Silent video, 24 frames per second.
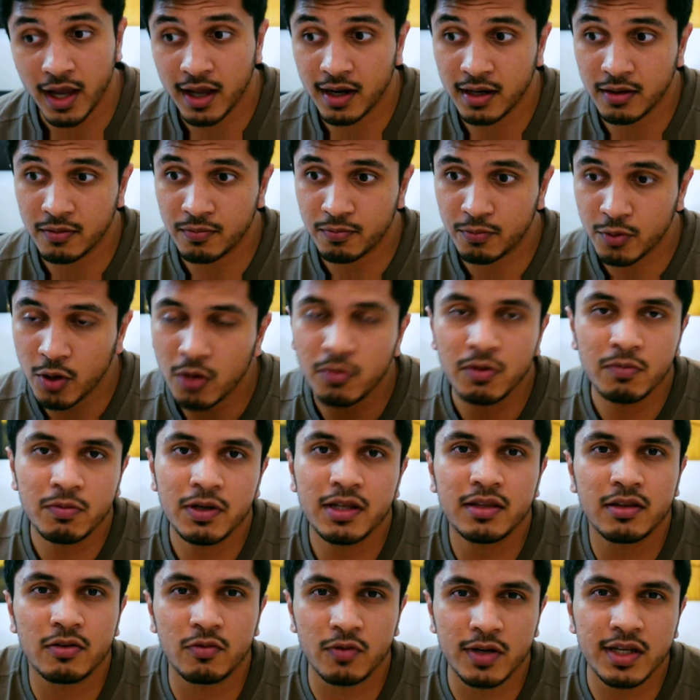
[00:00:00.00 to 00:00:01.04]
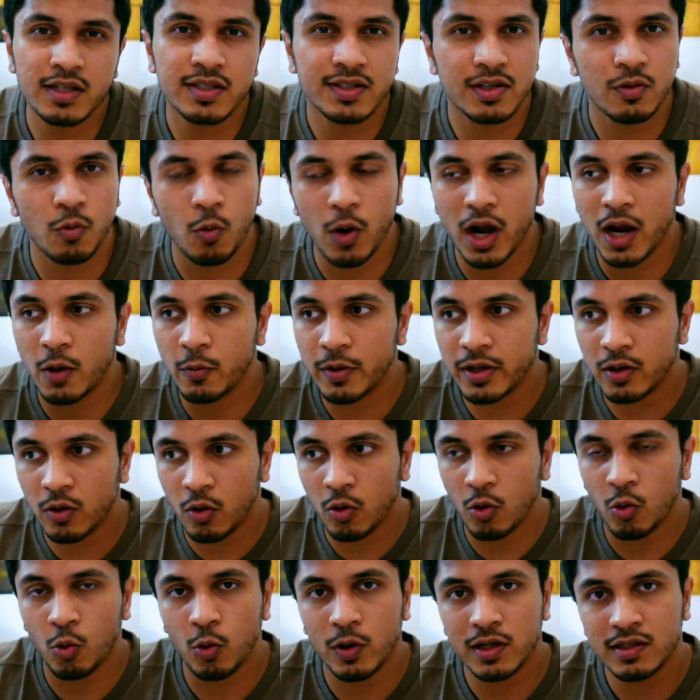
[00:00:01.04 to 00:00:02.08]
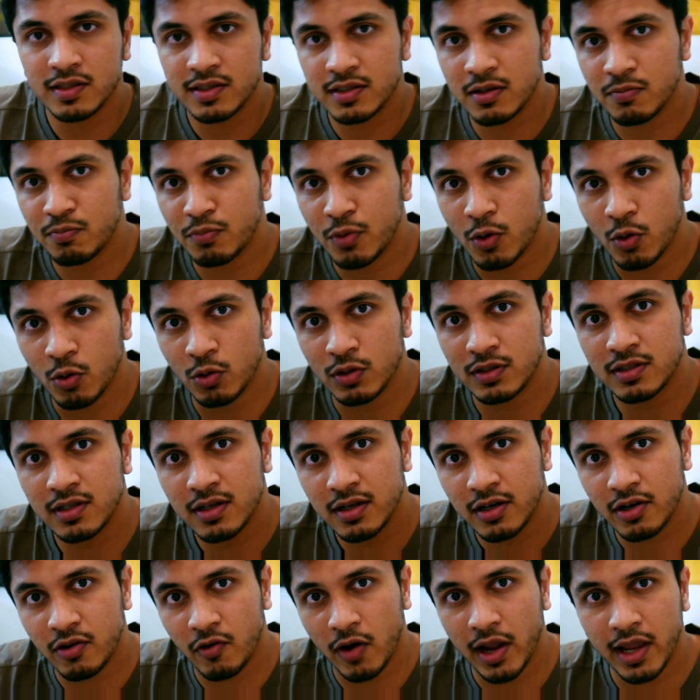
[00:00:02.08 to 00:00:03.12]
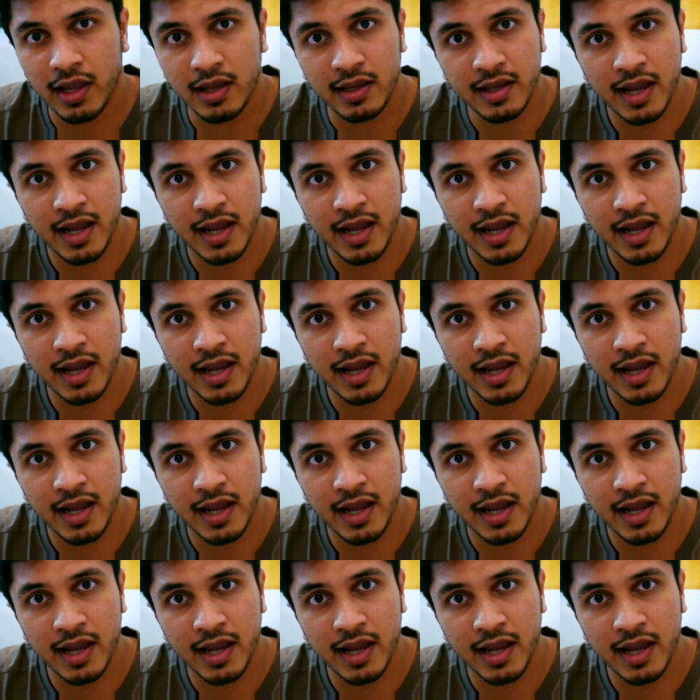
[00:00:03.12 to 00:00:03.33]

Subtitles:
and probably the reason why we always support Grey